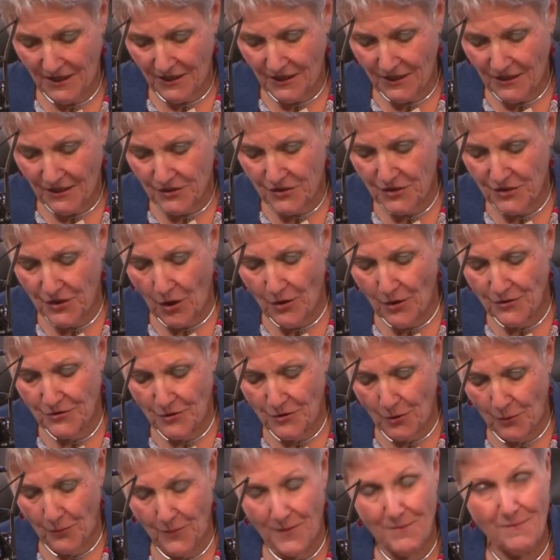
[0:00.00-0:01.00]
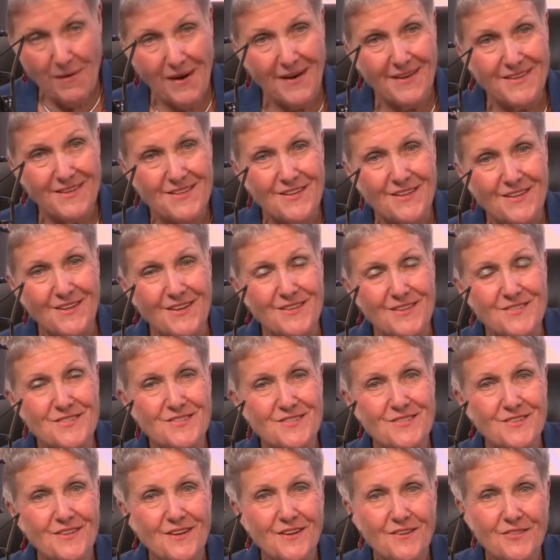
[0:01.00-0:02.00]
She also reminded
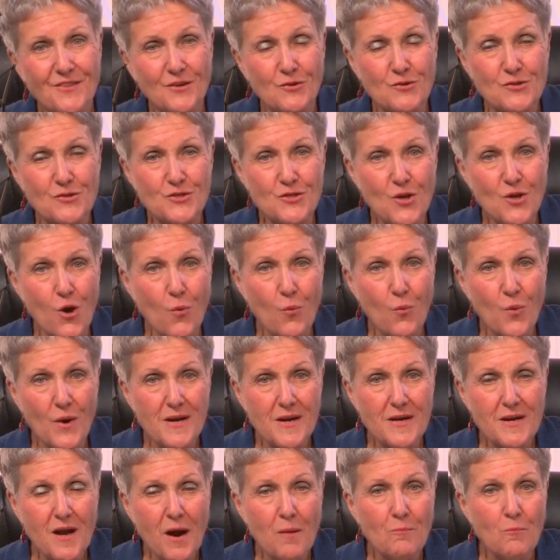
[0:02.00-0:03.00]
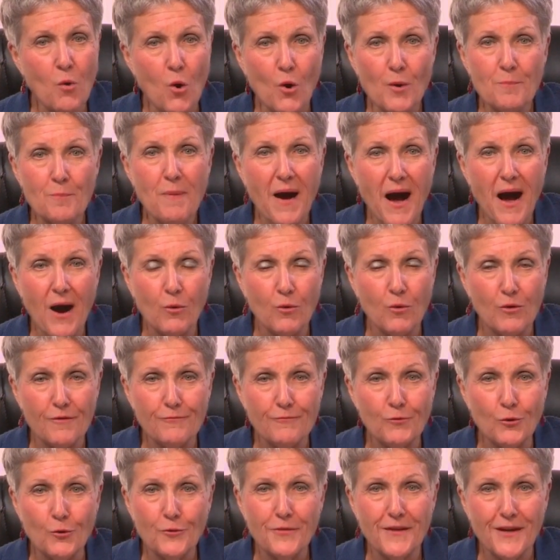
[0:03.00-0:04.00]
us there's no one more
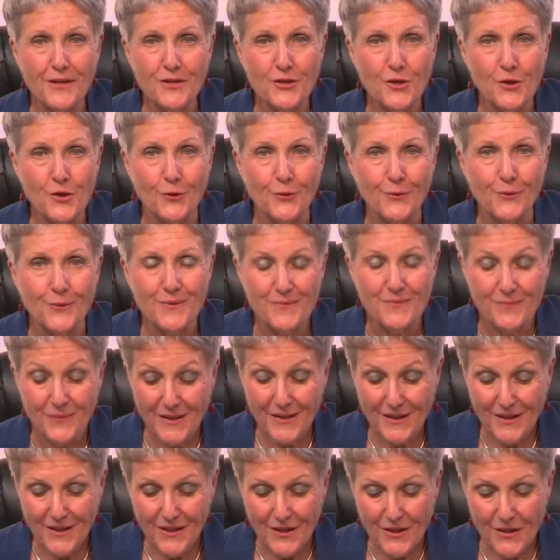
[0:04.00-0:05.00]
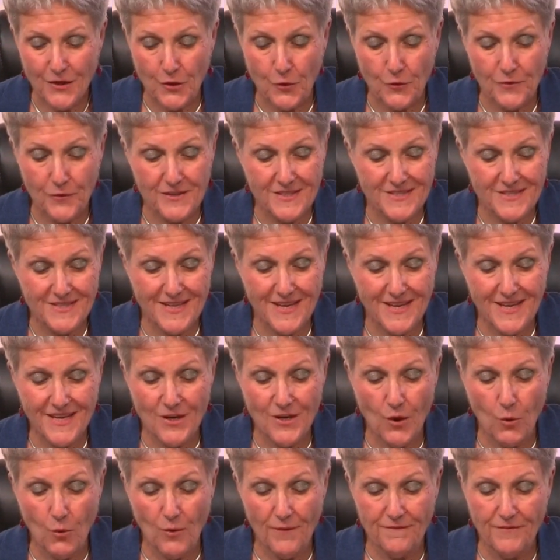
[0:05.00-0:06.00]
powerful than you. You're the
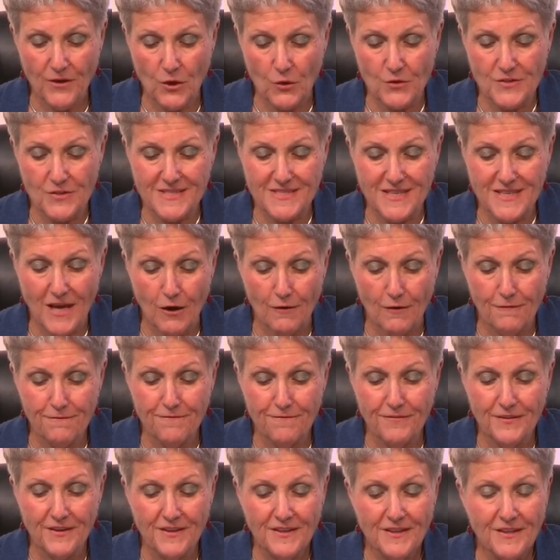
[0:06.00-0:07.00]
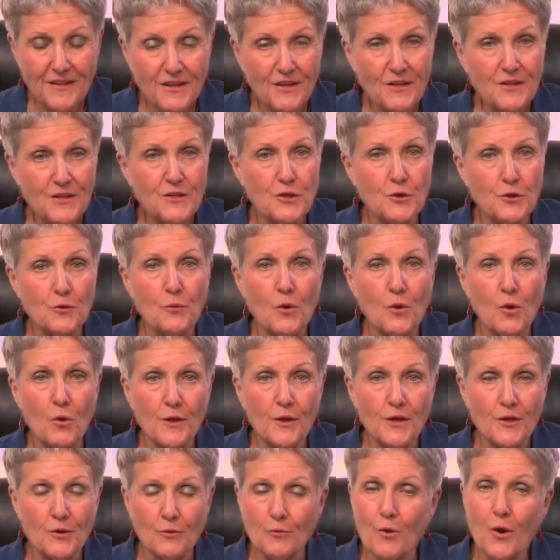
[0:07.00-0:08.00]
CEO of yourself,
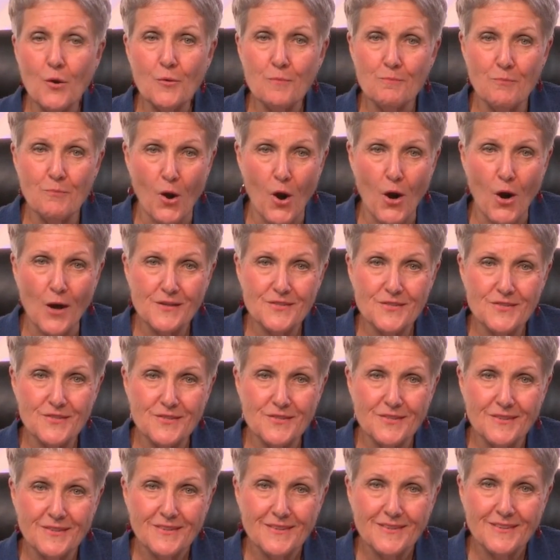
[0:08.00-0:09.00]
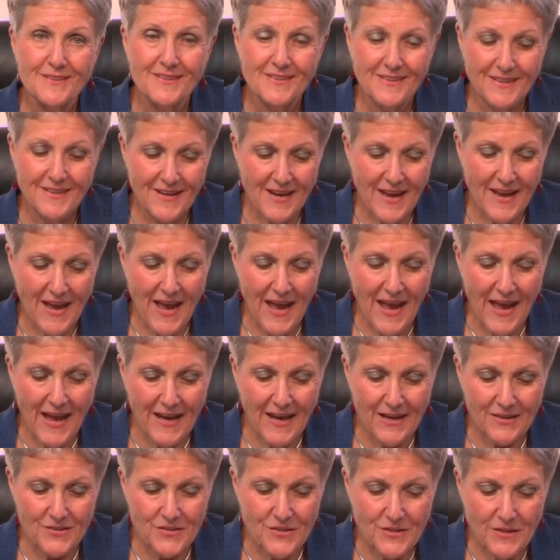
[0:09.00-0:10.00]
your own boss.
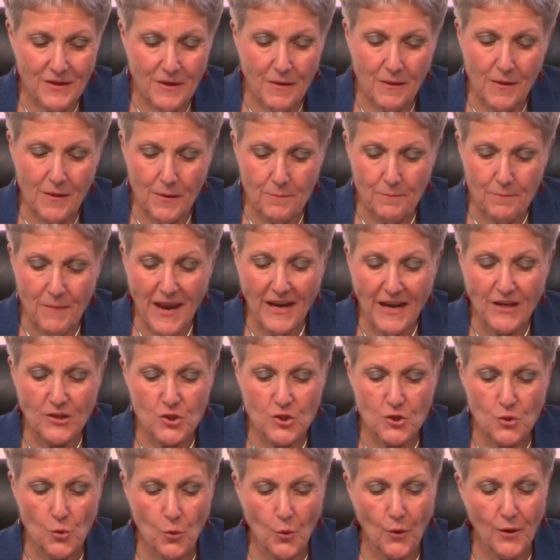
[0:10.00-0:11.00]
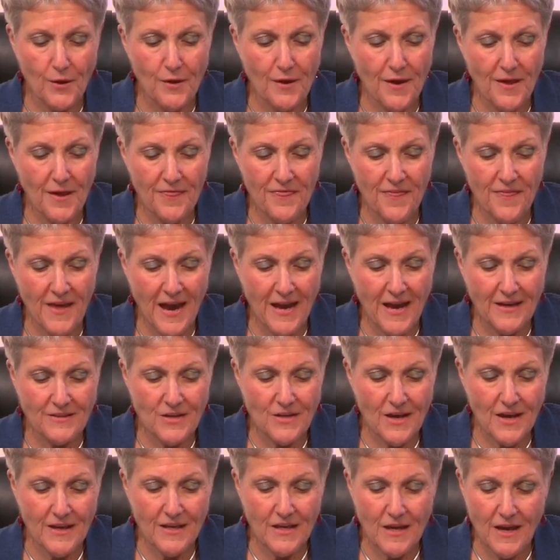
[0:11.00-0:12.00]
And make sure that
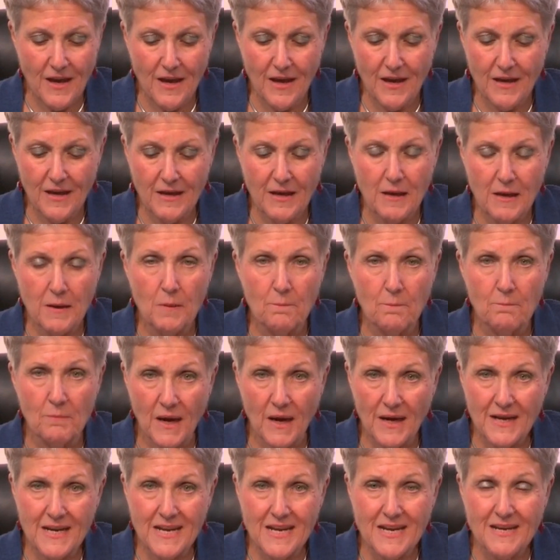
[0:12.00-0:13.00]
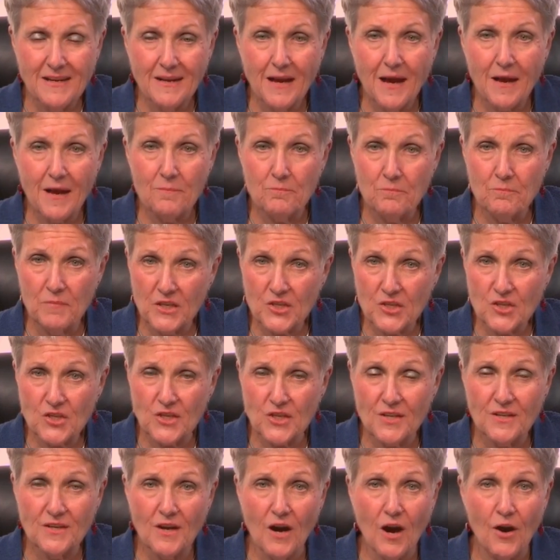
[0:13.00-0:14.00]
money,
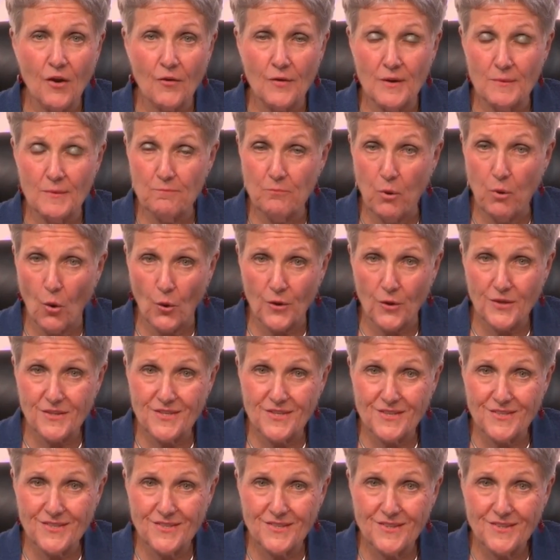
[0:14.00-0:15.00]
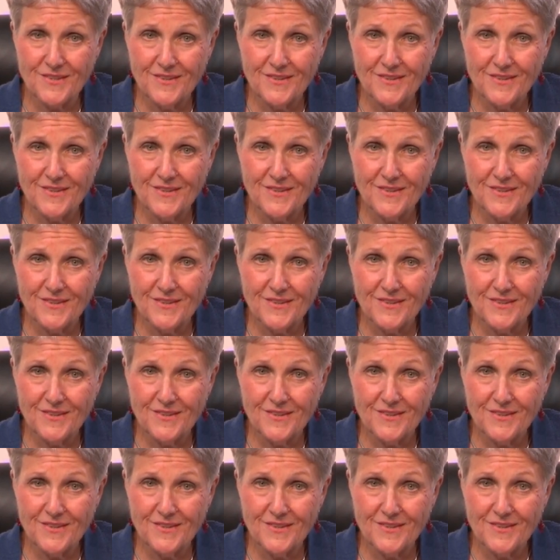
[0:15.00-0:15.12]
mission are important,